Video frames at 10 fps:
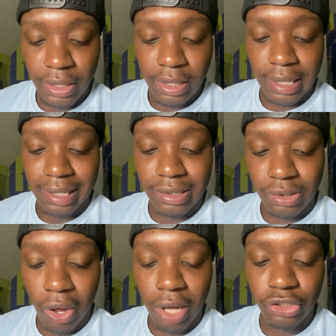that
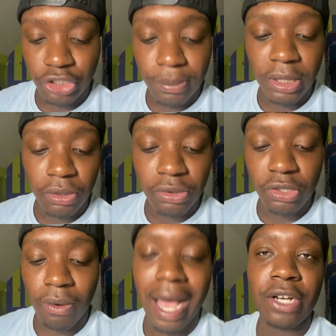saw Jimmy
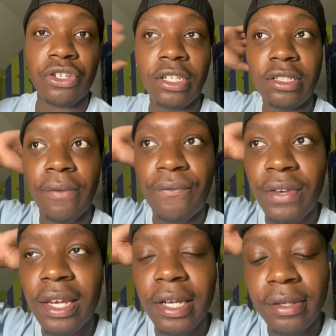Uso actually
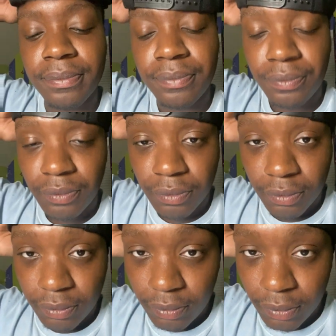defeating
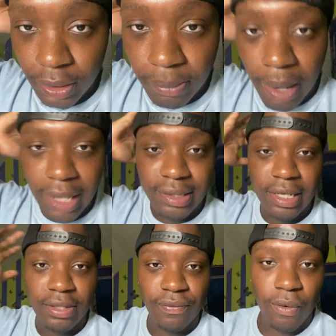
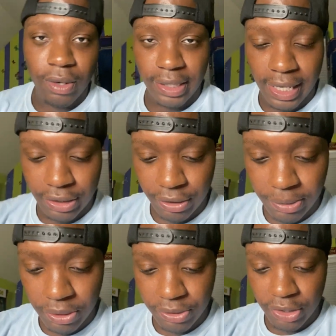Montez Ford. Yeah,
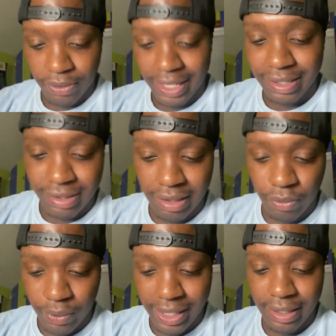Jimmy Uso gets the
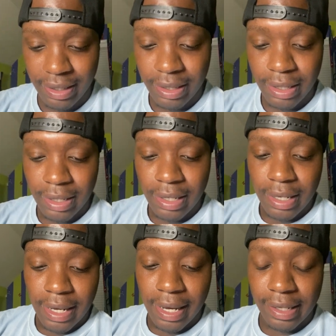win.
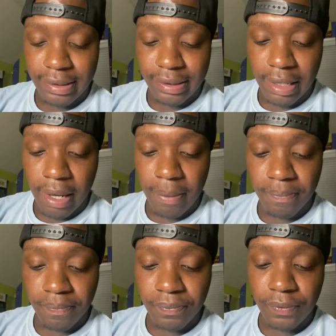And,
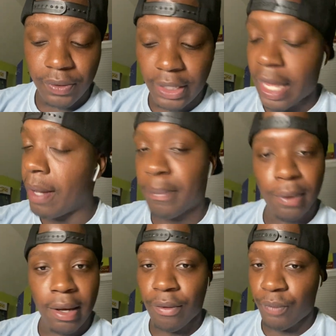
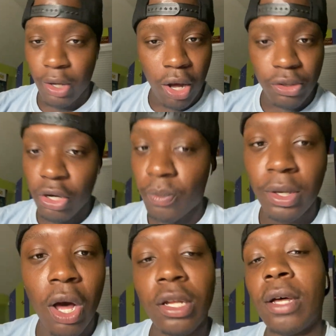we
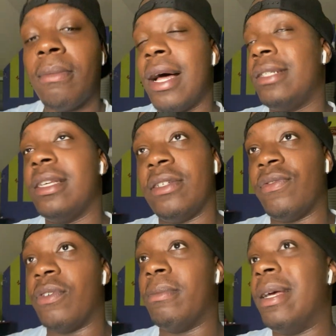all love Montez
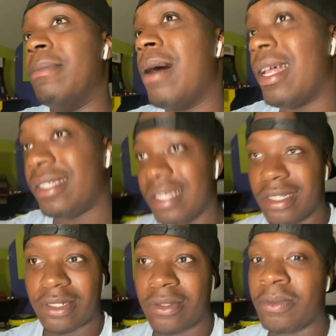Ford, man.
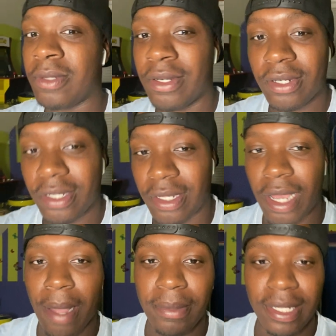Montez,
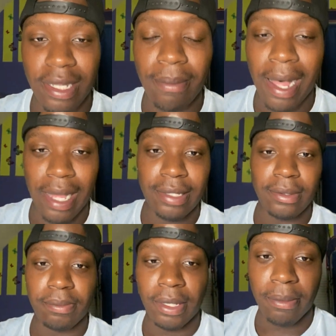come on.
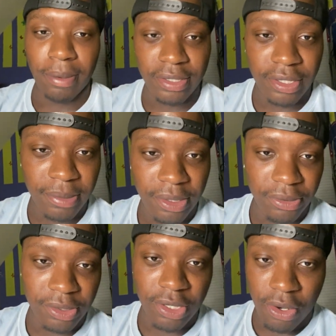But Jimmy
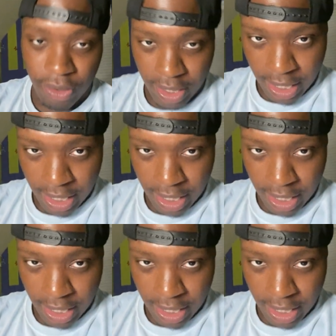Uso